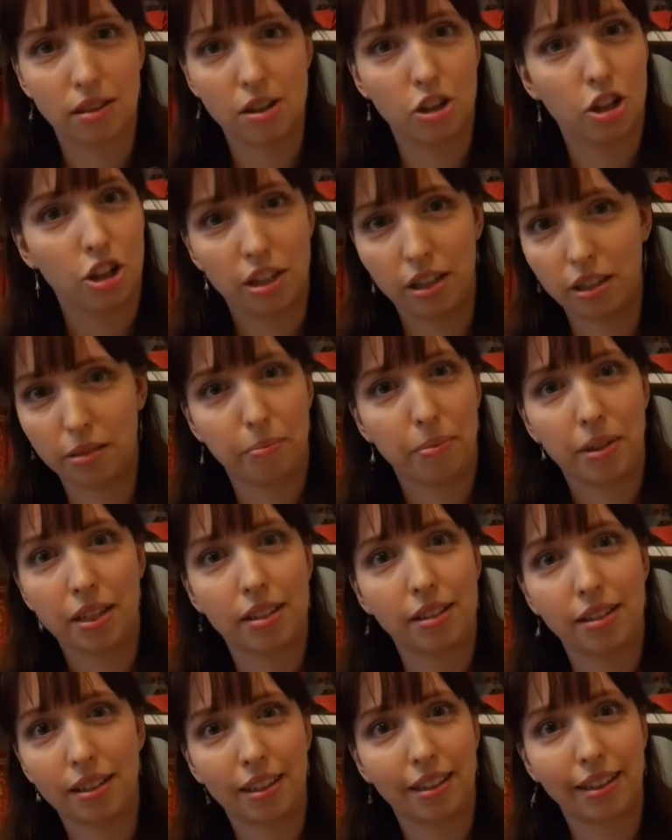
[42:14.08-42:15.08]
shit
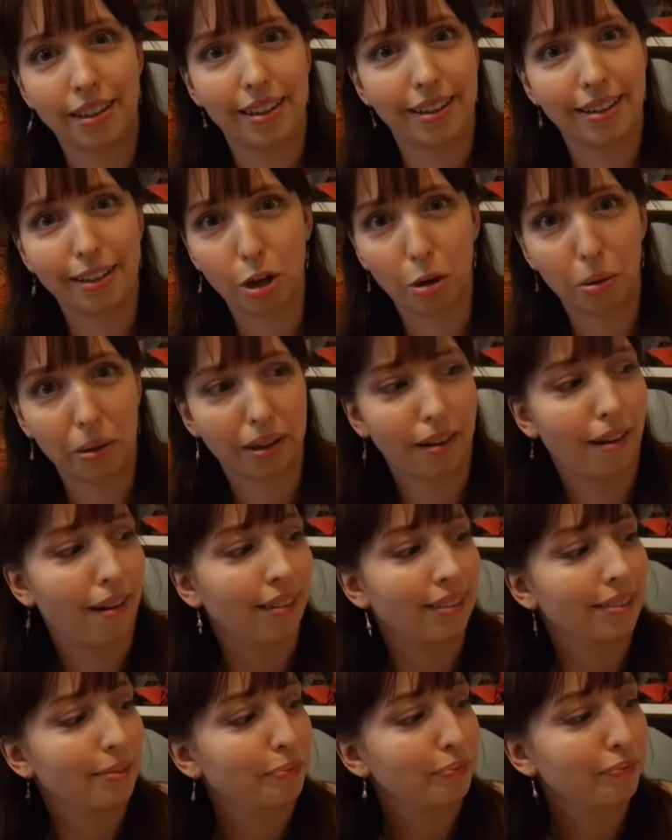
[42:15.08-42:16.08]
basically going
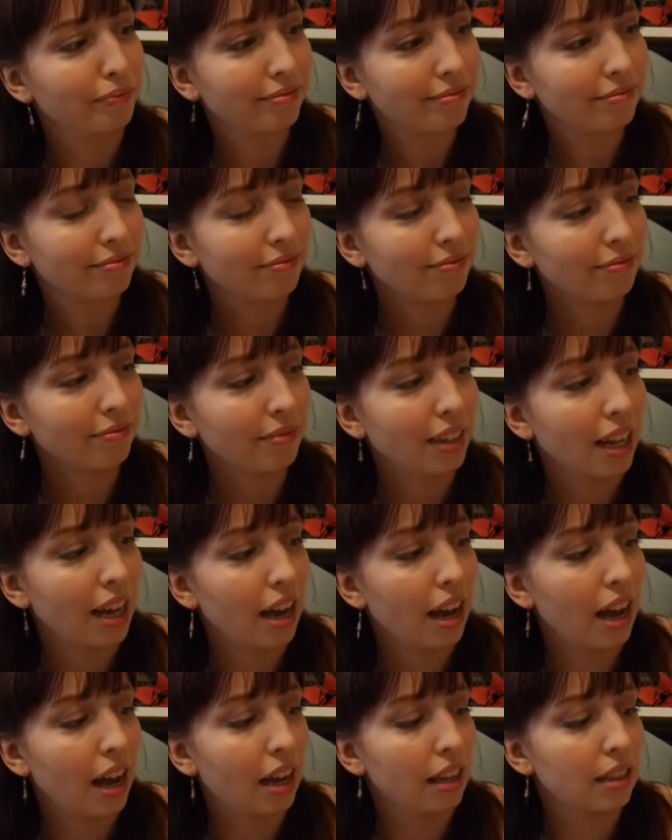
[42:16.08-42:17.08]
on.
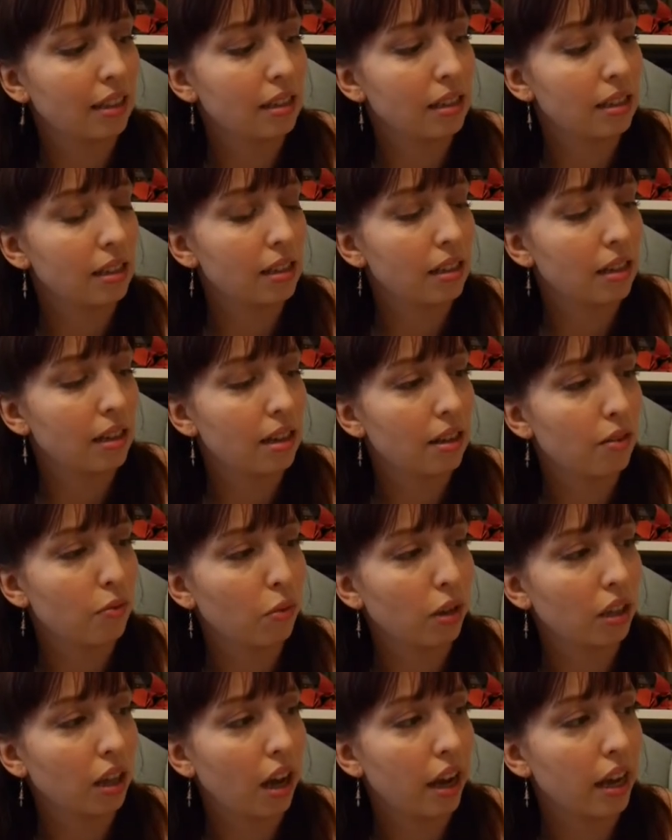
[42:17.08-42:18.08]
And
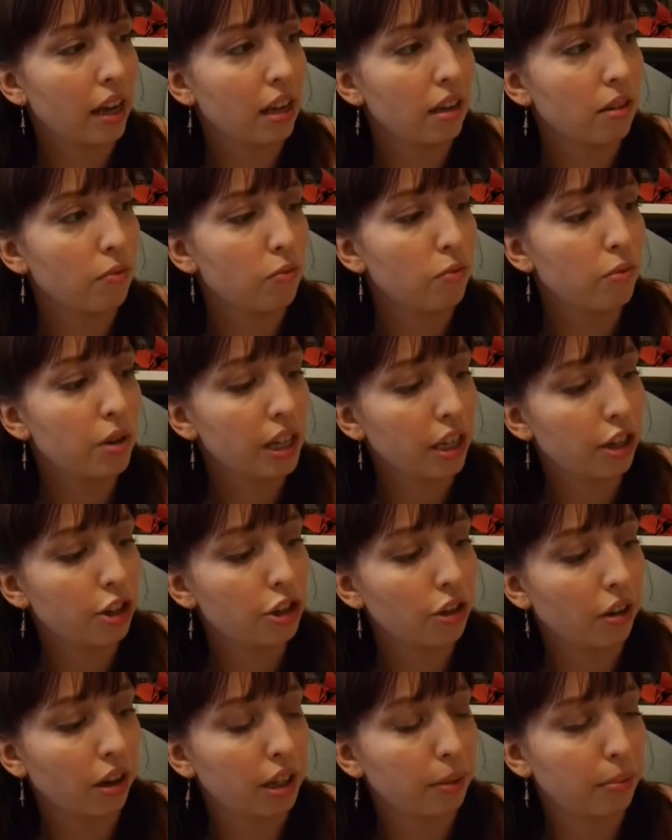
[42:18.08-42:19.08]
what I really
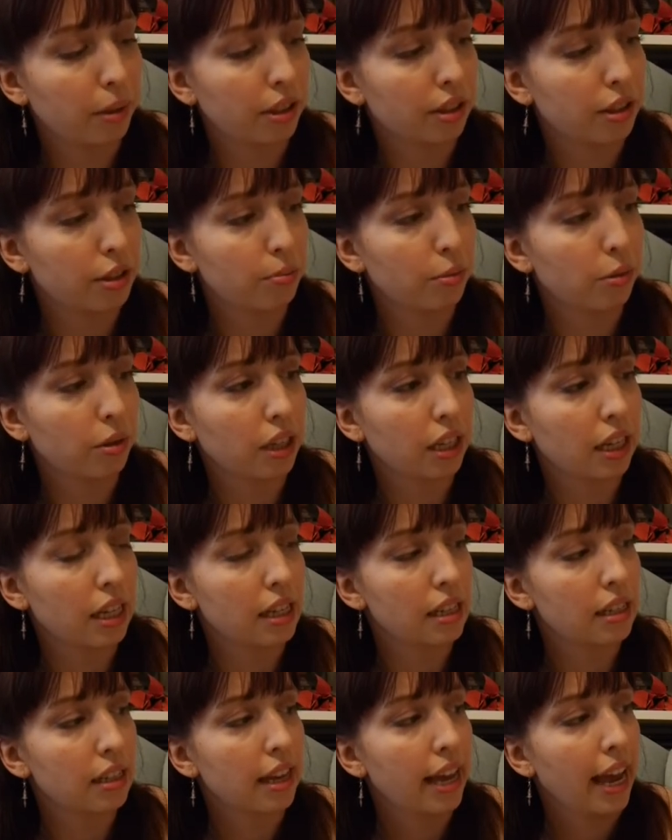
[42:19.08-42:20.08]
enjoyed about this book
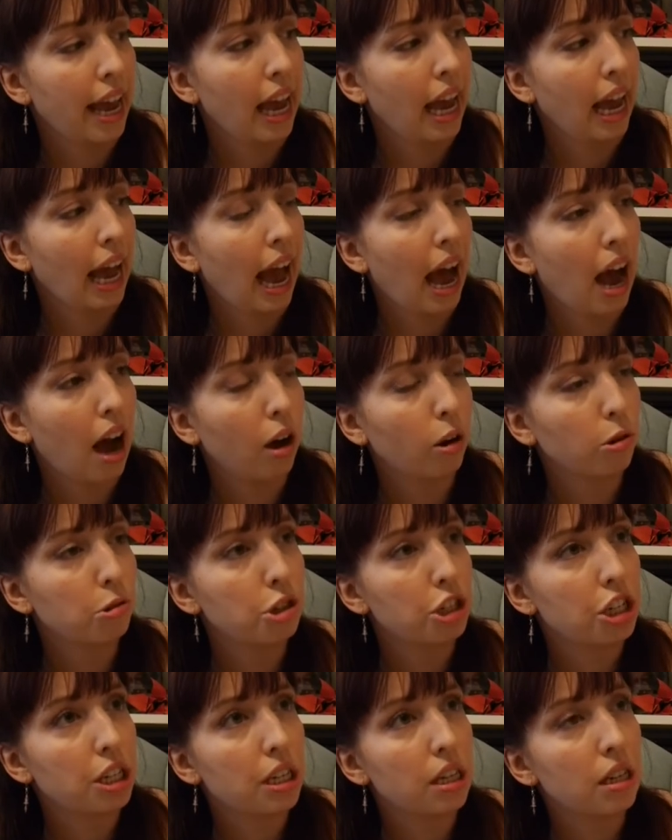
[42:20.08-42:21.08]
is how
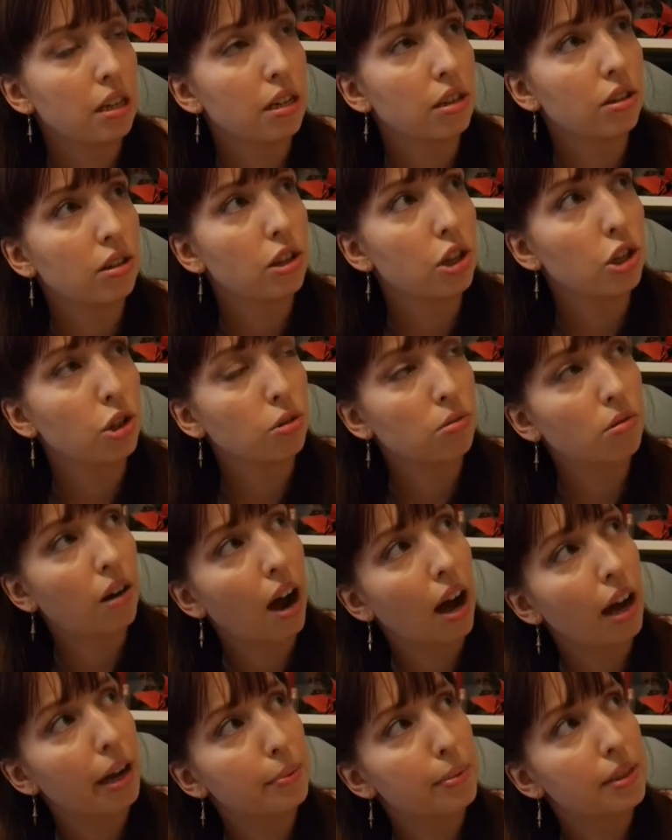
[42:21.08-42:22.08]
she
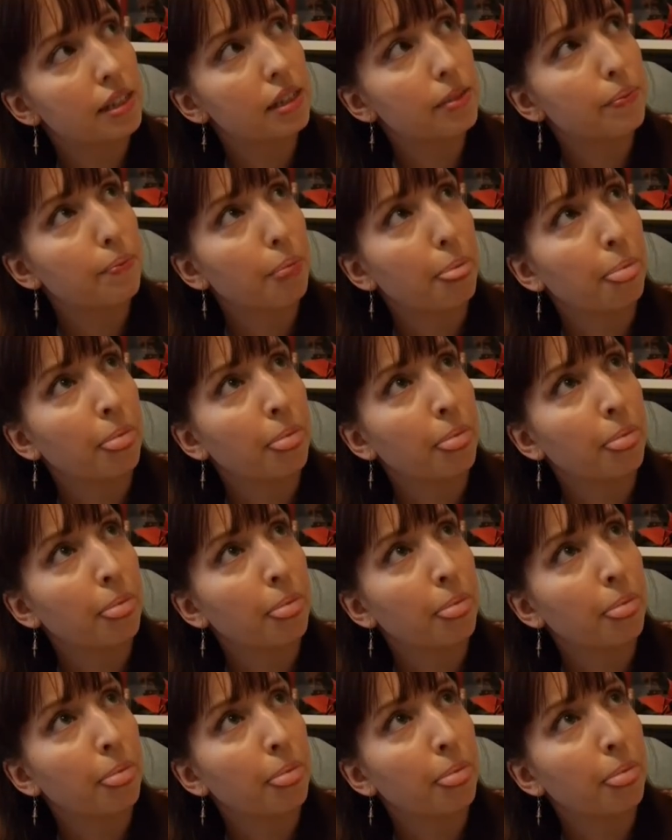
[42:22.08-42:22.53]
describes